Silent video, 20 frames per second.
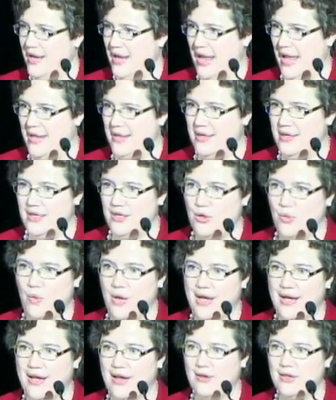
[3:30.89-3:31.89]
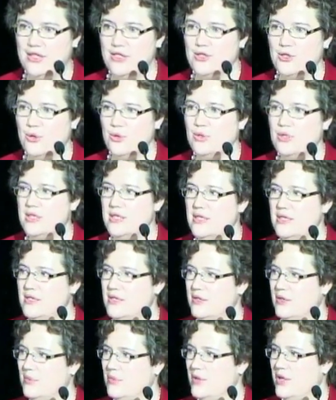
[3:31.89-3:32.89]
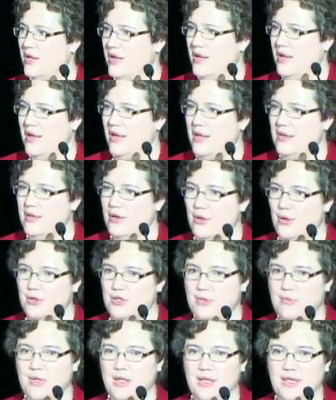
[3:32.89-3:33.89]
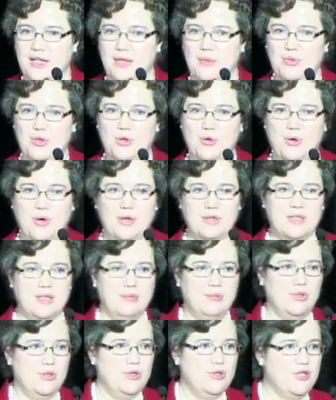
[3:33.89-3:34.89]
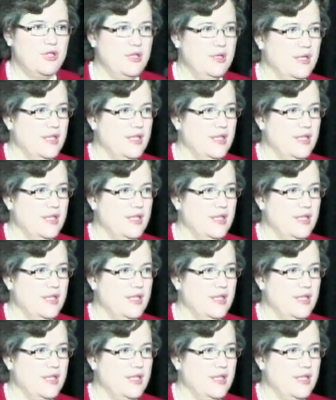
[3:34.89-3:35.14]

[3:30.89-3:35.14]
and then at the Wake County School System, and then ultimately at Blue Cross and Blue Shield.